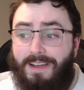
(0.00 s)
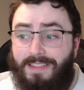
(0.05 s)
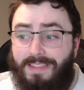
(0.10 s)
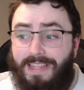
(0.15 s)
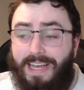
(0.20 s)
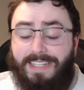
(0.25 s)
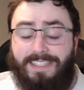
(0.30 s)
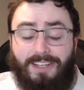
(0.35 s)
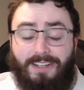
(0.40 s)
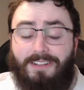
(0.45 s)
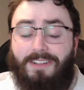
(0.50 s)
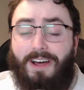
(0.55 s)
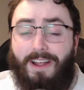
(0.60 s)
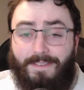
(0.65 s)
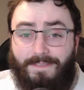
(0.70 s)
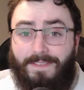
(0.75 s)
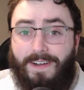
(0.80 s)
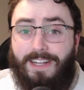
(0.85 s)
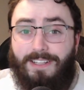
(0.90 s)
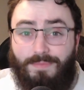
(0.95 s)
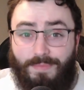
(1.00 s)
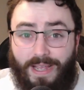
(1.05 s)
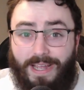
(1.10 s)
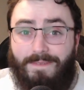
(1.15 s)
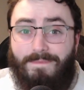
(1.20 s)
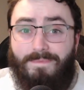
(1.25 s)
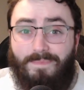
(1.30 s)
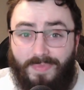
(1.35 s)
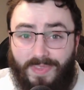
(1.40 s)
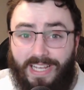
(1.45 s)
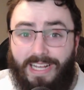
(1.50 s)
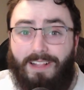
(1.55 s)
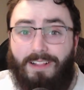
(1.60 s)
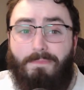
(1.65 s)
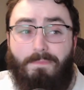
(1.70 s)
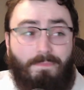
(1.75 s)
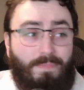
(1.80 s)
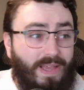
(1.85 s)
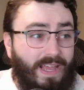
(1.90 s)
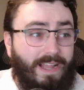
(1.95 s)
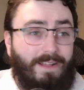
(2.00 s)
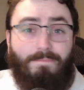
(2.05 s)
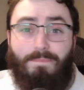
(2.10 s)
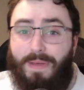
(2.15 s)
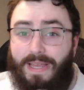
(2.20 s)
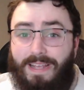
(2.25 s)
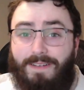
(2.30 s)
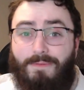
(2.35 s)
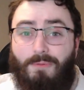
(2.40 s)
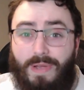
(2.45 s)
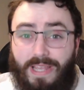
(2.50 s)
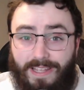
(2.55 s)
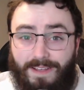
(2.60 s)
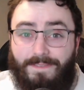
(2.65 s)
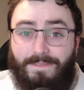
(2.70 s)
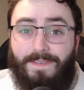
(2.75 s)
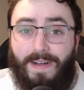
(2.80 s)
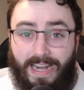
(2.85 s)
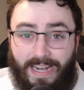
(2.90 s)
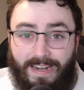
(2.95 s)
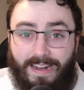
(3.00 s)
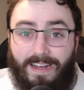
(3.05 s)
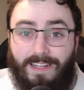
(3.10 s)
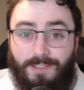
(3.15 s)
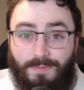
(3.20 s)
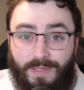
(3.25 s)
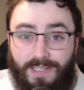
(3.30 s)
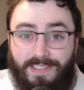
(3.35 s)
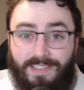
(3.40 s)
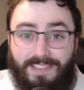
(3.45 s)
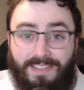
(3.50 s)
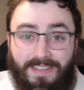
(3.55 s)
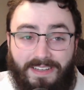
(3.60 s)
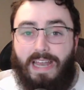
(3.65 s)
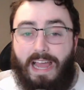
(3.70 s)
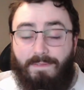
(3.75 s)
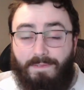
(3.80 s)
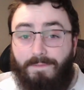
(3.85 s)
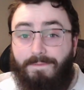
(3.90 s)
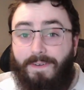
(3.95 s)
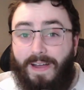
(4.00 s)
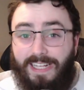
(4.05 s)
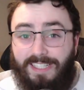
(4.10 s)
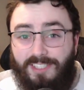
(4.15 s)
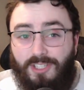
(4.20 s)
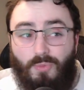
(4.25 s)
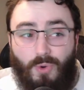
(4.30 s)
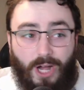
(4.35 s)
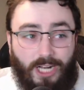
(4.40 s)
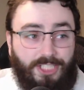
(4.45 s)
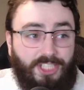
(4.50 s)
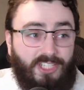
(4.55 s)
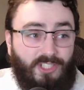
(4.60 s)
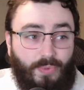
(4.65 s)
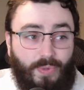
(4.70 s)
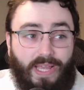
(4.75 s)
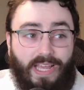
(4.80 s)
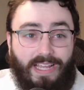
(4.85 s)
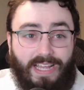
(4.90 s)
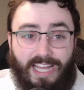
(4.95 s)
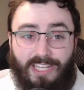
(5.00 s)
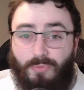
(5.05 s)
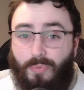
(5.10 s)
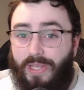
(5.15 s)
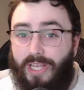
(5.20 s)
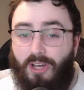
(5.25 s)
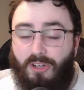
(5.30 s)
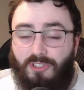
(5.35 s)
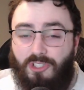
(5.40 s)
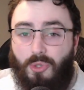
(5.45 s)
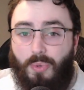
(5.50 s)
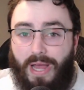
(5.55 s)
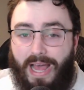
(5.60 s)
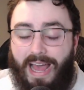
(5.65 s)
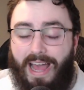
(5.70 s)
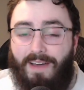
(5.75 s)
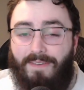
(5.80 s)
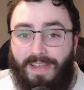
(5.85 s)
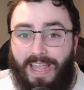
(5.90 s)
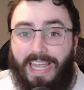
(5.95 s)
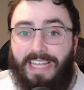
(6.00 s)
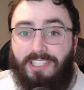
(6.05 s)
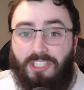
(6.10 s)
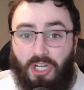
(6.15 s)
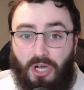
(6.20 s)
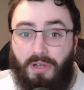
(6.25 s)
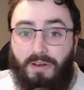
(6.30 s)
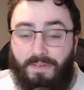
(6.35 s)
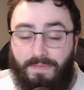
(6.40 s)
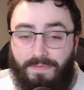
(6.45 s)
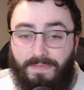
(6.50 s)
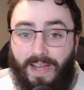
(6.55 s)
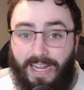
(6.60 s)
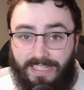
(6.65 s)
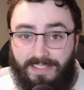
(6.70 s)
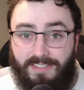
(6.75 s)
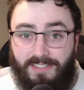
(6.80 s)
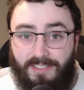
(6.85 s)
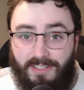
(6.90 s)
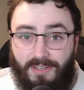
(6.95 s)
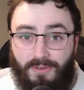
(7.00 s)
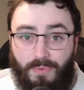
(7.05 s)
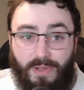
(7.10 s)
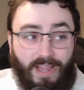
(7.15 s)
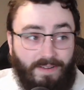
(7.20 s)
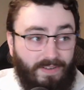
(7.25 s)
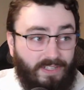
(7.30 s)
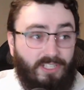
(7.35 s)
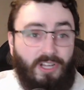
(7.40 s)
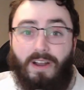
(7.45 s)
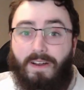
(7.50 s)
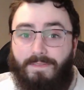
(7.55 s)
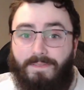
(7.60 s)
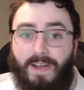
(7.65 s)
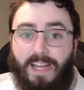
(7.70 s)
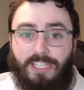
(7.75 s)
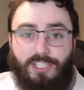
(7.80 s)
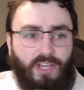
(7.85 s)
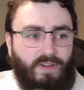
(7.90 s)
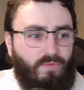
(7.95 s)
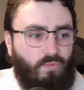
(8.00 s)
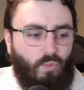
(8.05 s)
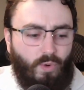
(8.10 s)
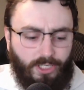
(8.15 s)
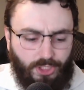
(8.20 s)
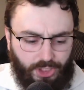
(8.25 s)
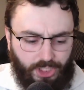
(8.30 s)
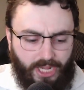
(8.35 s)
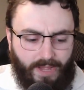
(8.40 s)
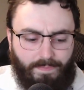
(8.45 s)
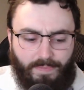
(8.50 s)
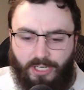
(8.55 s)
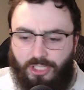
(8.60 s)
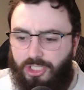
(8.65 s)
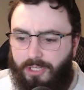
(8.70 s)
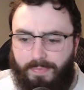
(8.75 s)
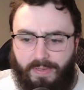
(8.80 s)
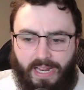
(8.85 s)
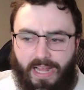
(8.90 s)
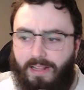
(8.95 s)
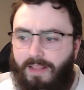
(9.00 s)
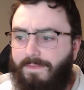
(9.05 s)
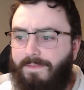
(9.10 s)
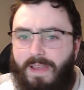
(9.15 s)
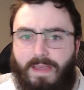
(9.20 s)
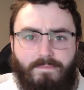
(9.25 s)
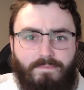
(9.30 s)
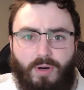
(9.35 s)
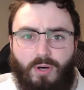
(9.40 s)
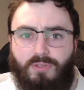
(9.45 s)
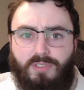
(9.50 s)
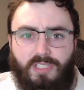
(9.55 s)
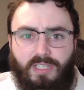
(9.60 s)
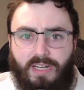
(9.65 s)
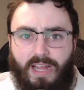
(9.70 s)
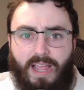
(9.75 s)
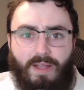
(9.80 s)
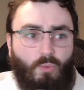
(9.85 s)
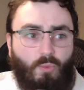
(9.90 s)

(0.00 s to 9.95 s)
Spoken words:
that's a lot of fights, man. A big, big week of fight announcements. Now for fights to watch this weekend, guys, we also have a ton of fights. We have a ton of fights. You have one championship in LFA both tonight,